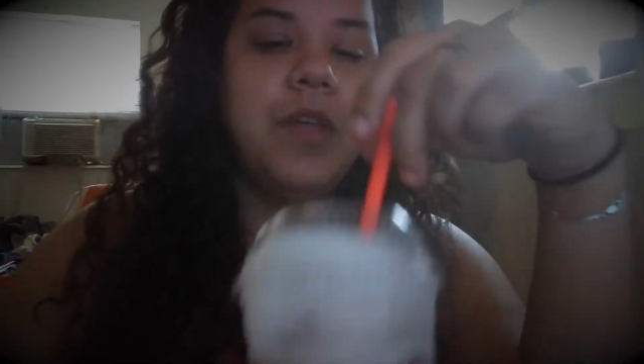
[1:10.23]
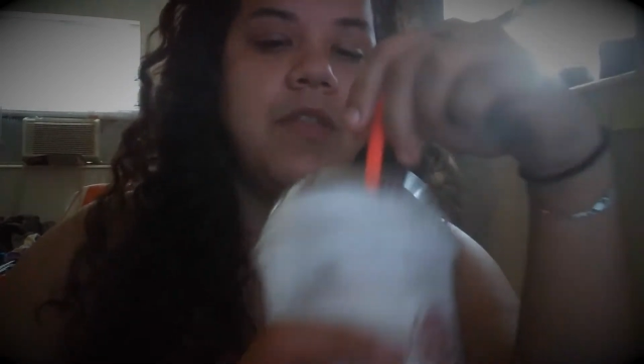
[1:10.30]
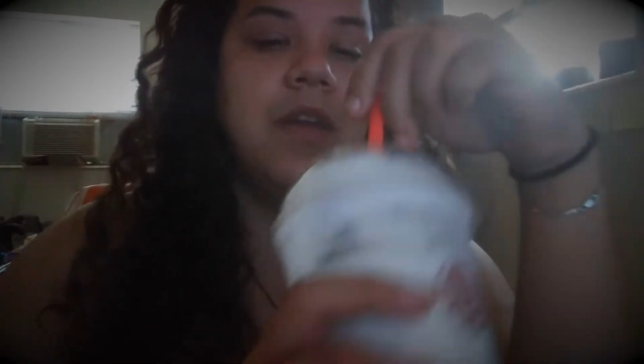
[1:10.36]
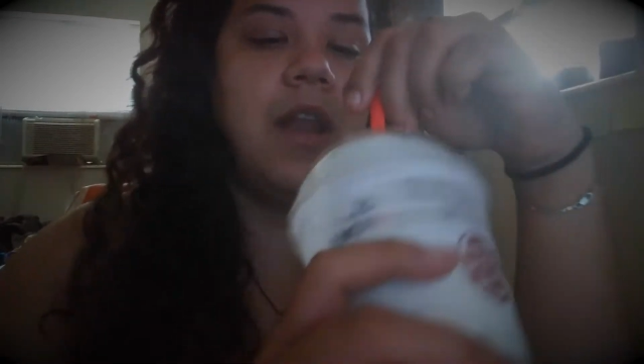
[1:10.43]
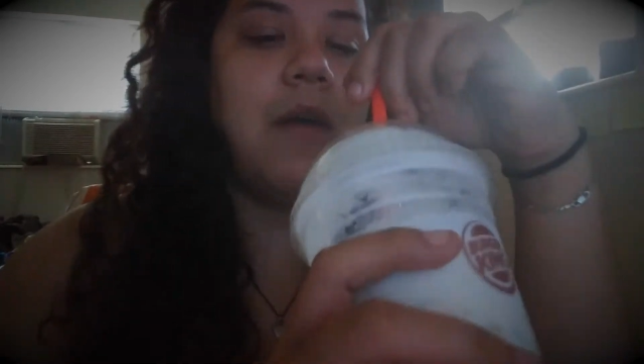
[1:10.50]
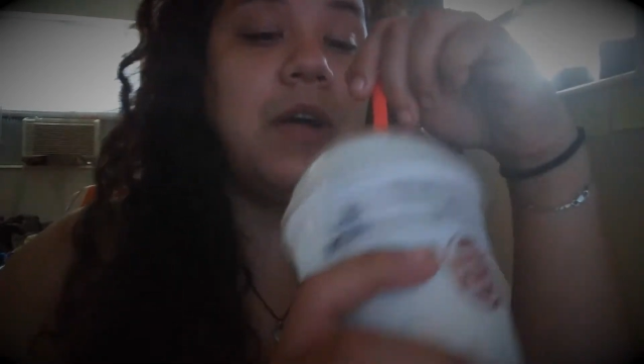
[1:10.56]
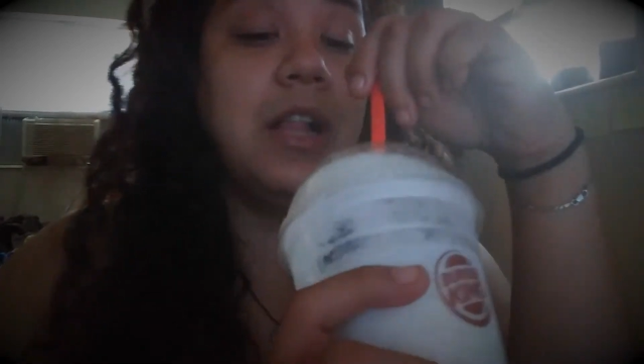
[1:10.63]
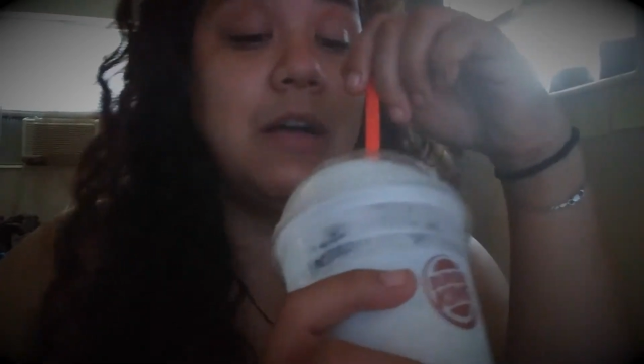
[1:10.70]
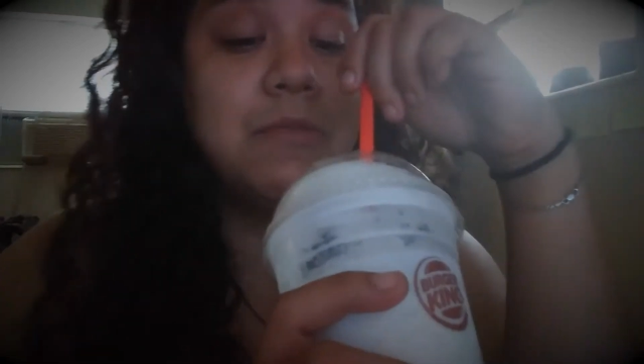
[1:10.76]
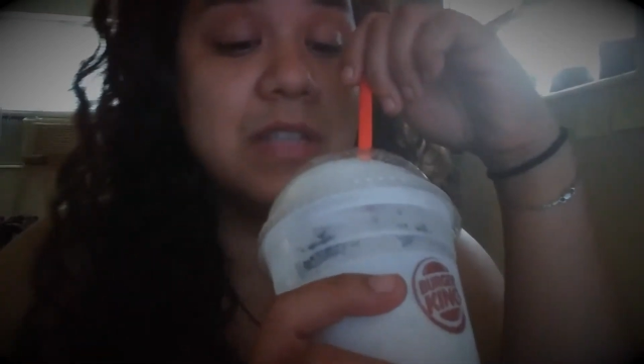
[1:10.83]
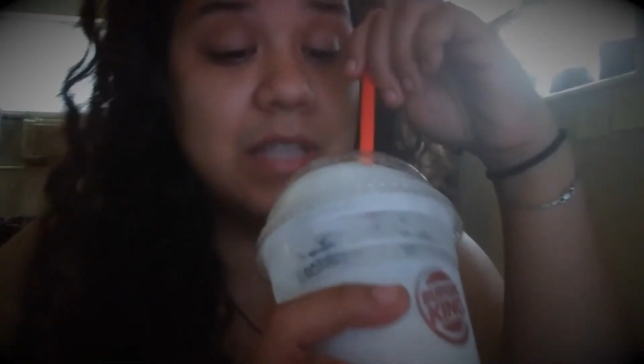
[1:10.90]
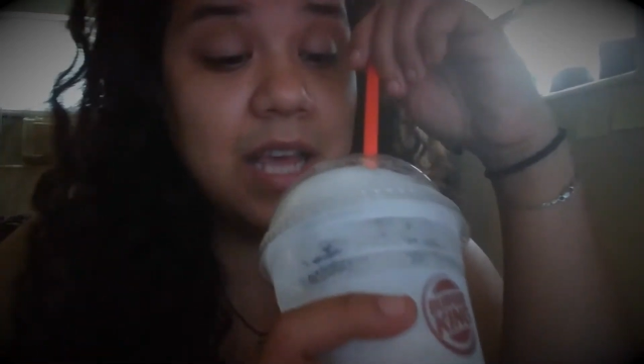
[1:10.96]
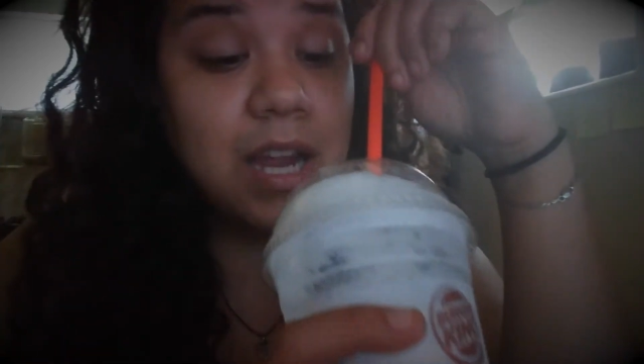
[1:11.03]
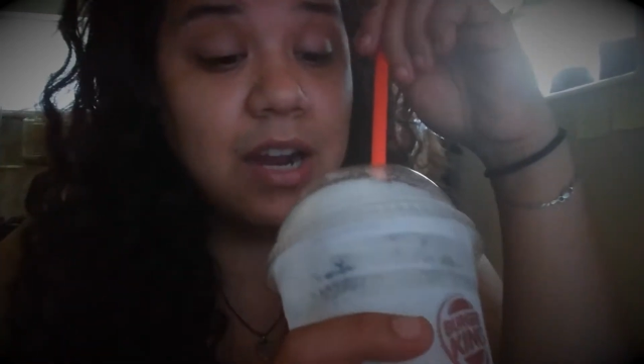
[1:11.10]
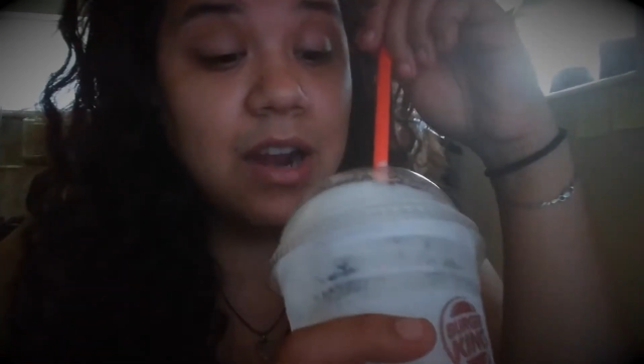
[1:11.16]
And then while I
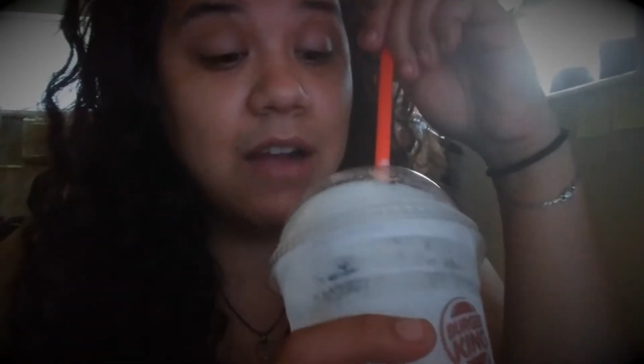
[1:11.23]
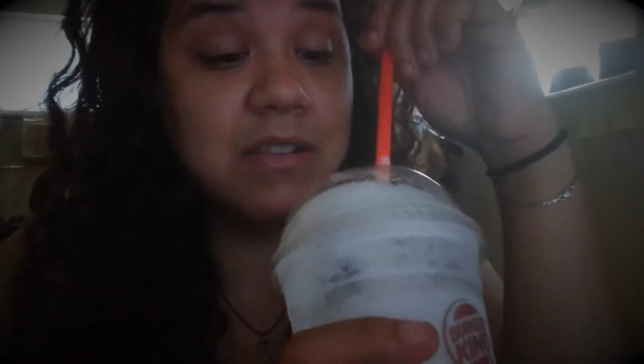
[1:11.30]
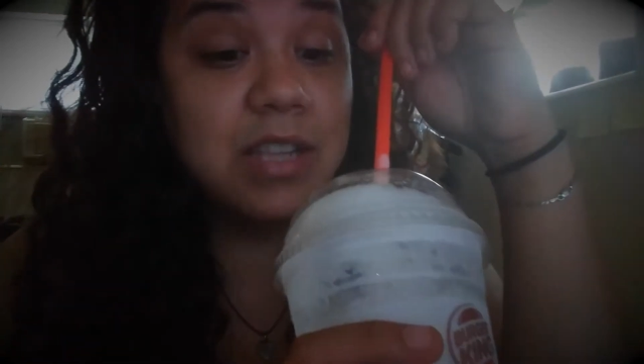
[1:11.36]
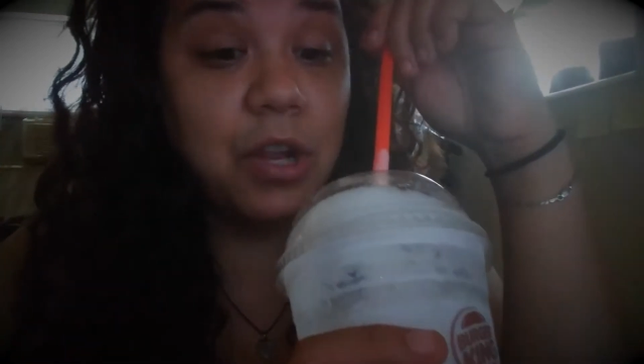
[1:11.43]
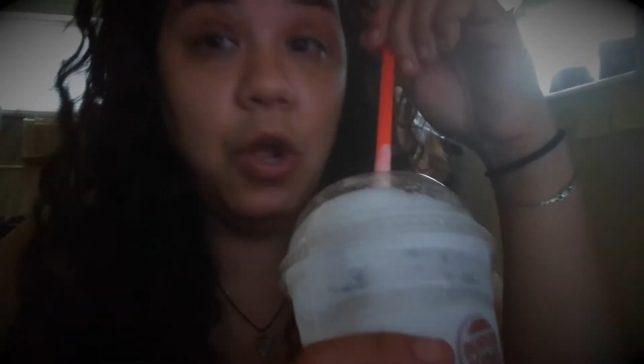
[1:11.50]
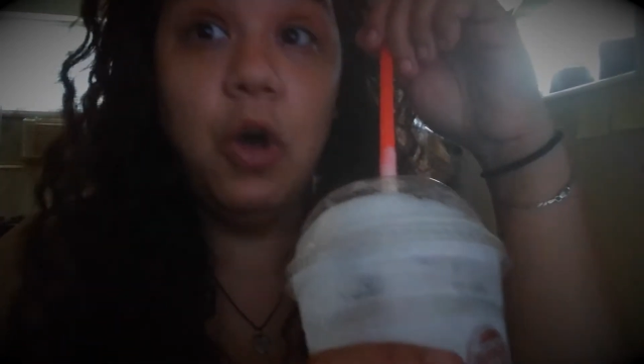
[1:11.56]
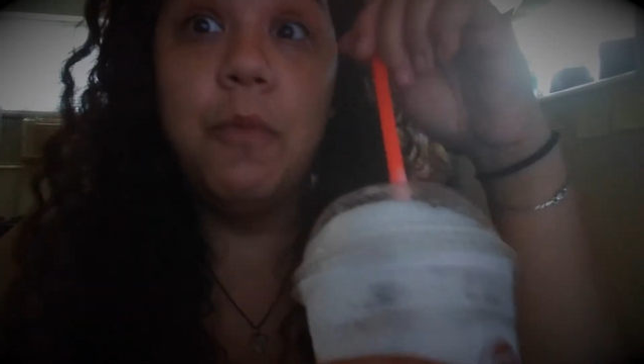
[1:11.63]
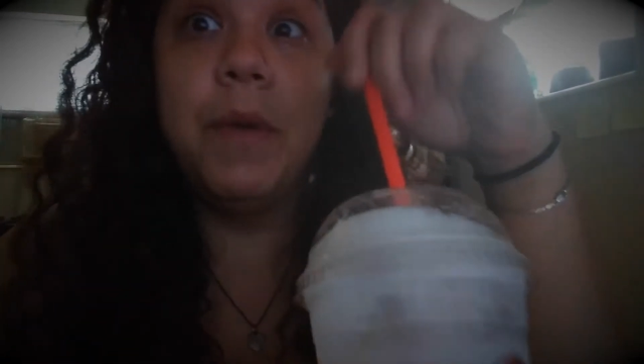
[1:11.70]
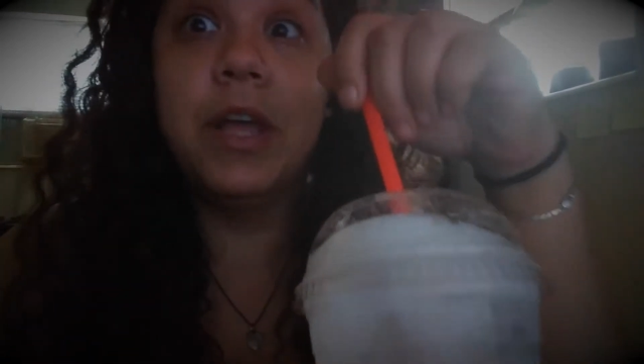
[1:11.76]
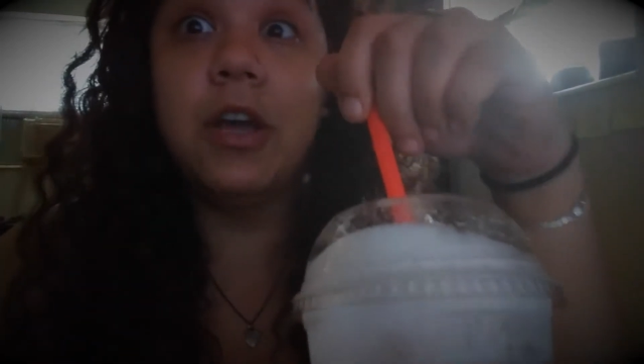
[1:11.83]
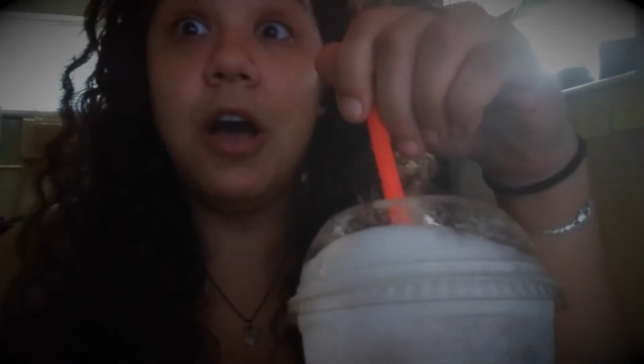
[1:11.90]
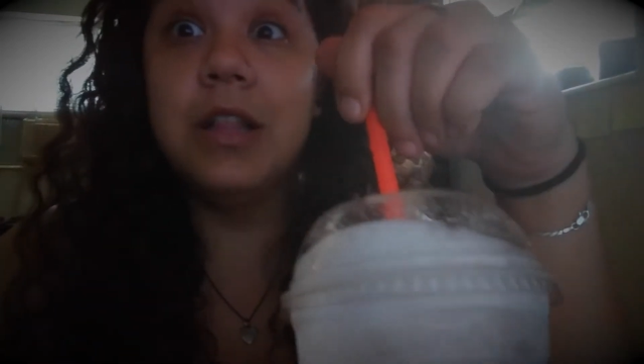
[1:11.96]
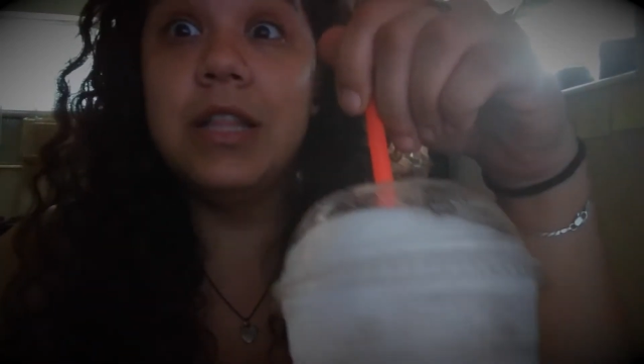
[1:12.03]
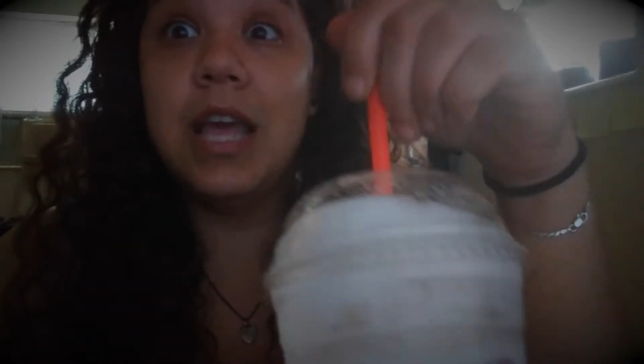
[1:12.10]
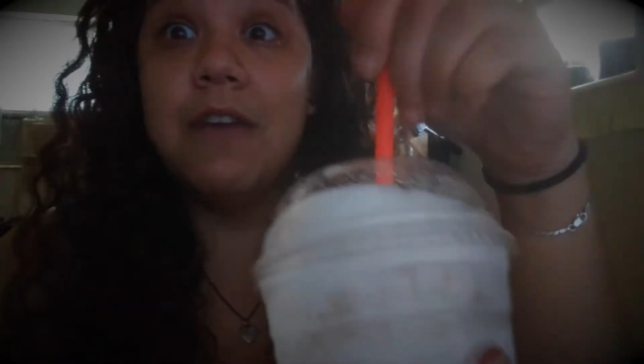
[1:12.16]
was there, I was like, oh my
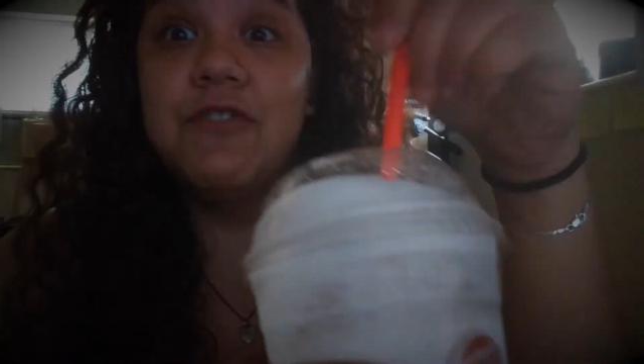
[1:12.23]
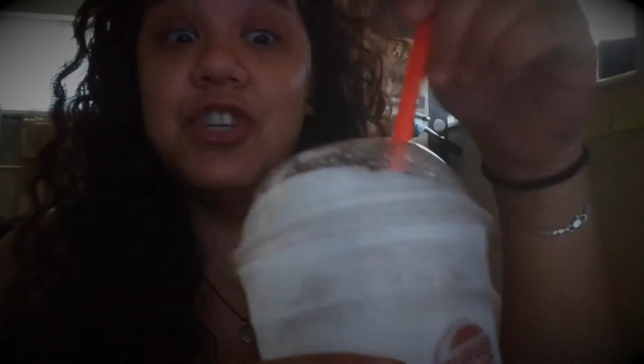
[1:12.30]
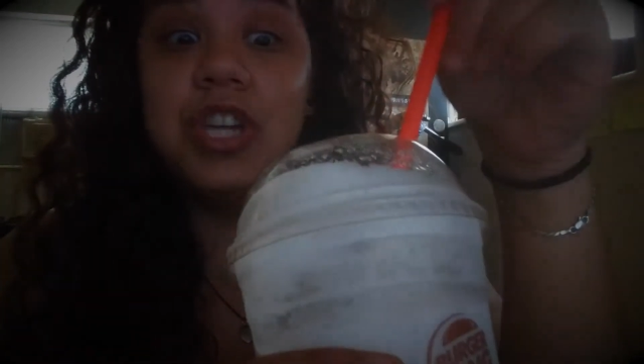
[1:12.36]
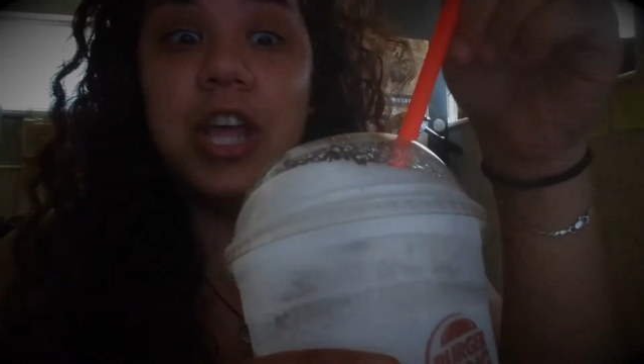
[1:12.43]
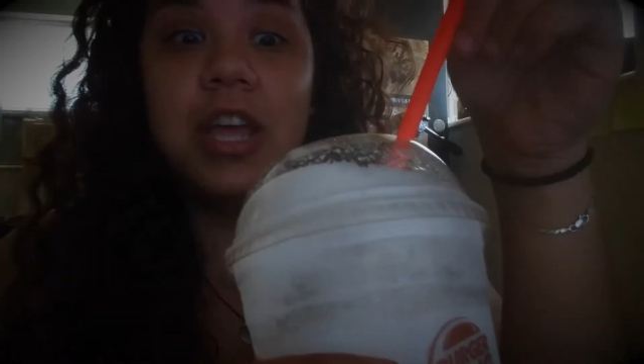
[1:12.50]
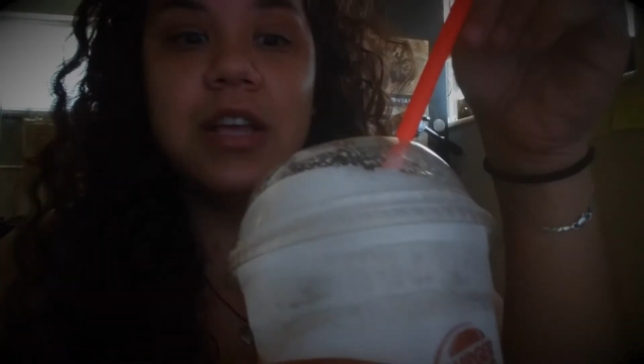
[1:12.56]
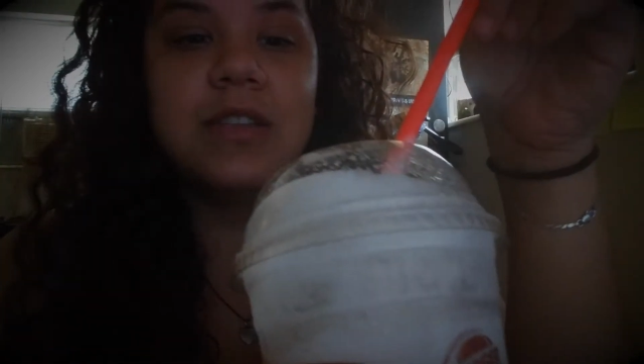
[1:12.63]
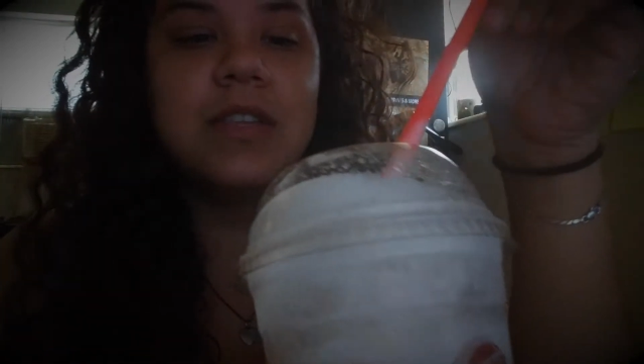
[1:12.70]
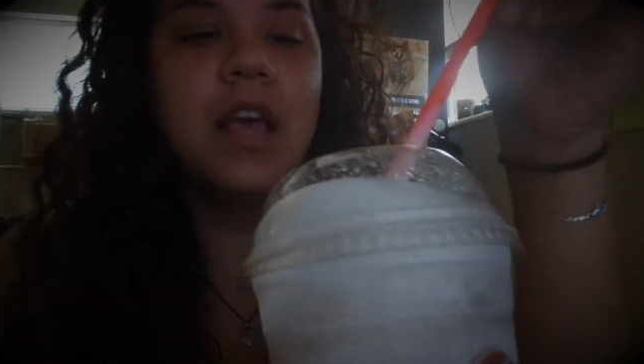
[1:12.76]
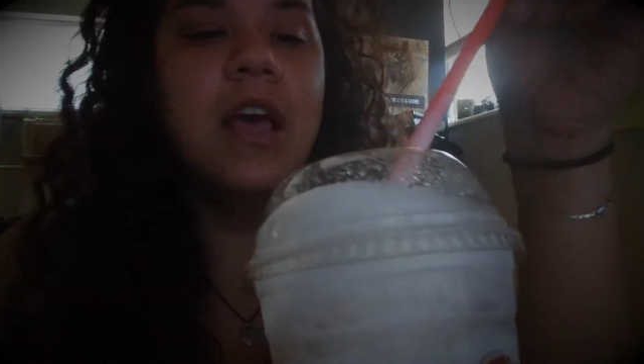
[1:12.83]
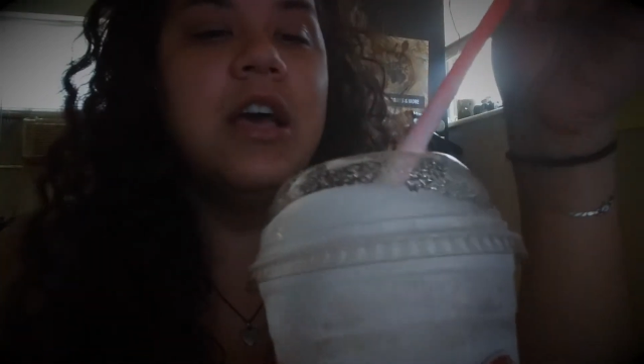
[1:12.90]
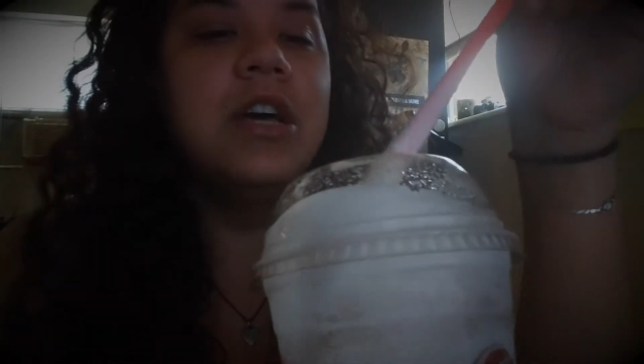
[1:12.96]
God, they have shakes.